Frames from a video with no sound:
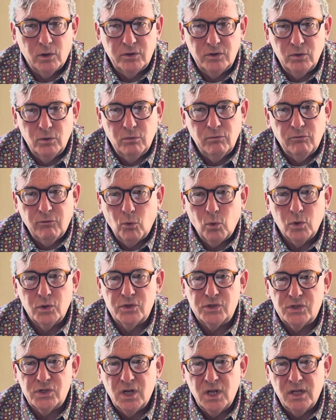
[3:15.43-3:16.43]
to
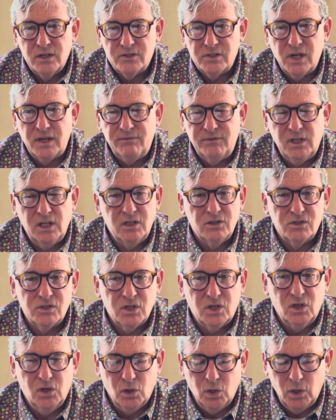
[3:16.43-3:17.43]
enforce safety and
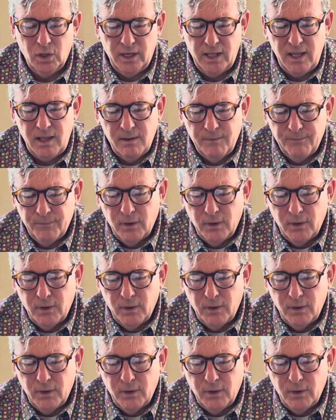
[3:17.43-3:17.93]
security.